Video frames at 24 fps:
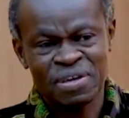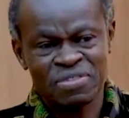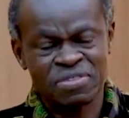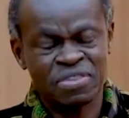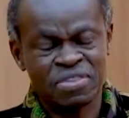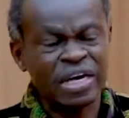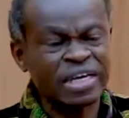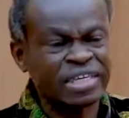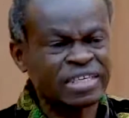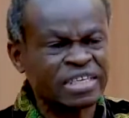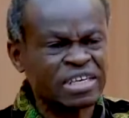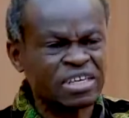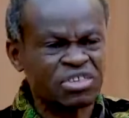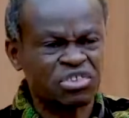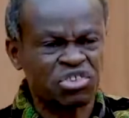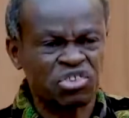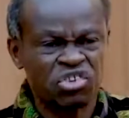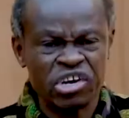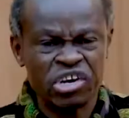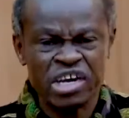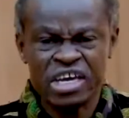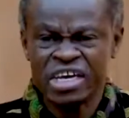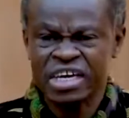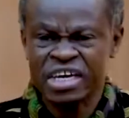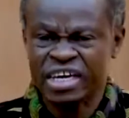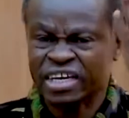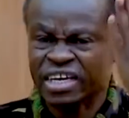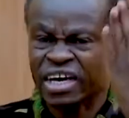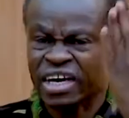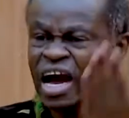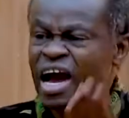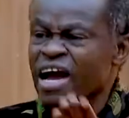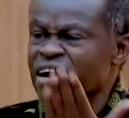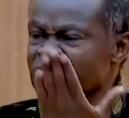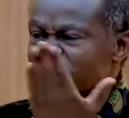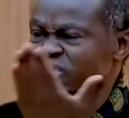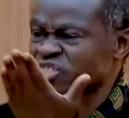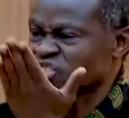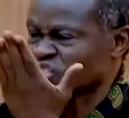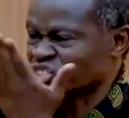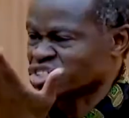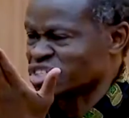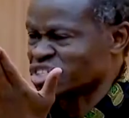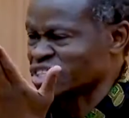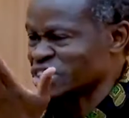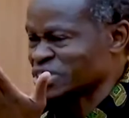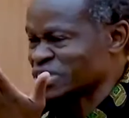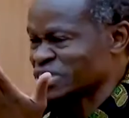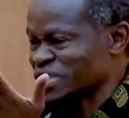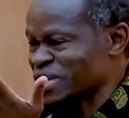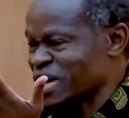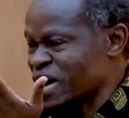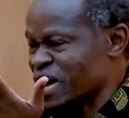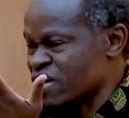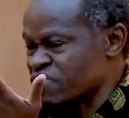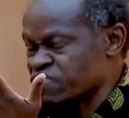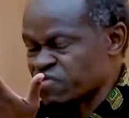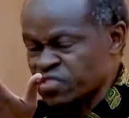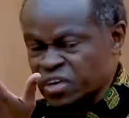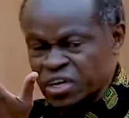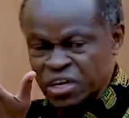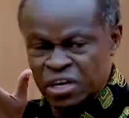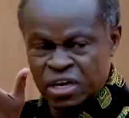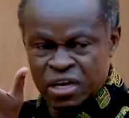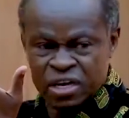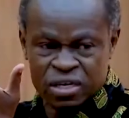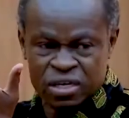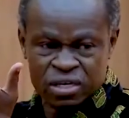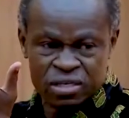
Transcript: 33 currencies in Africa.